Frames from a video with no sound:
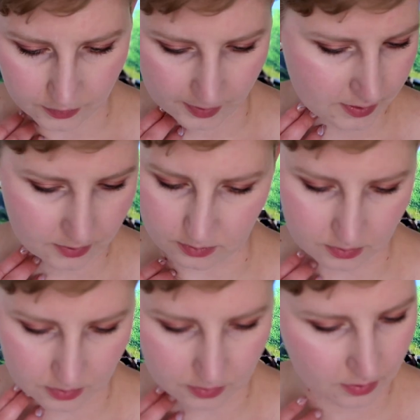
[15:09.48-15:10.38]
Okay, so
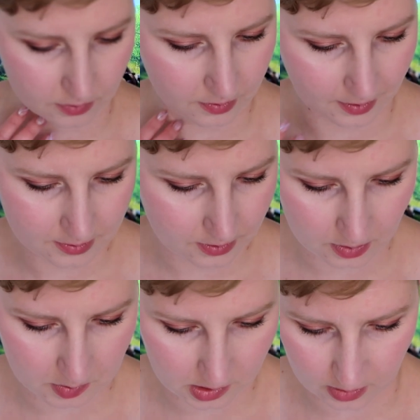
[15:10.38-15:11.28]
no, that's gonna
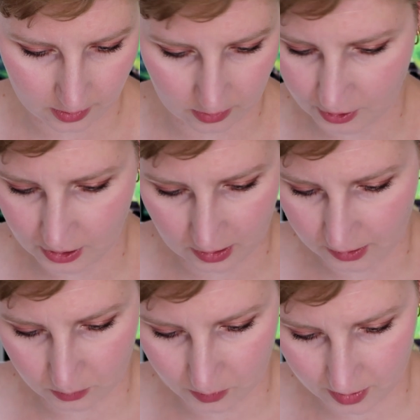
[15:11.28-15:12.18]
be another
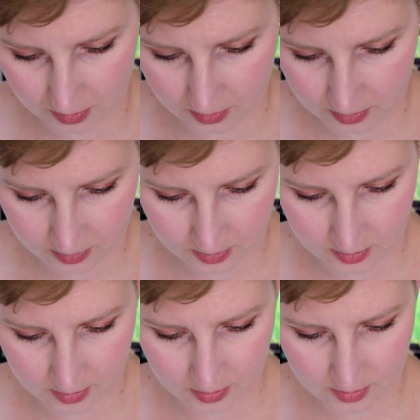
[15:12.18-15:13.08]
glitter one.
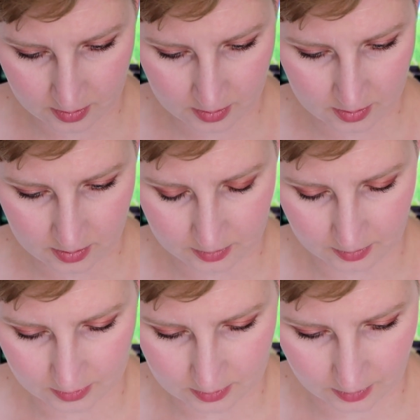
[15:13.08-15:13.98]

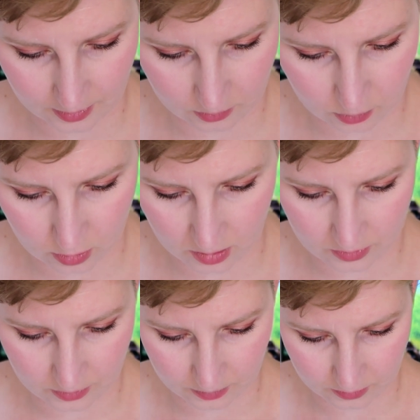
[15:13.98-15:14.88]
It's another
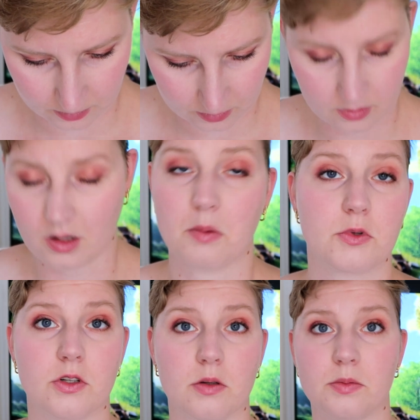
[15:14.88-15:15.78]
glitter Glam
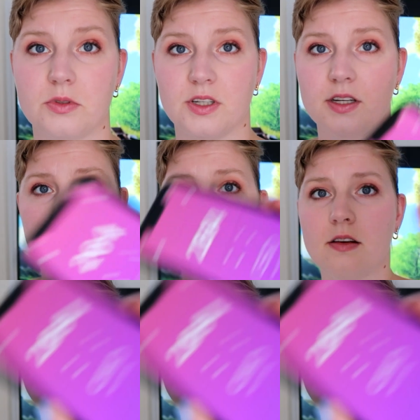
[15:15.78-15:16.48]
Shop shade.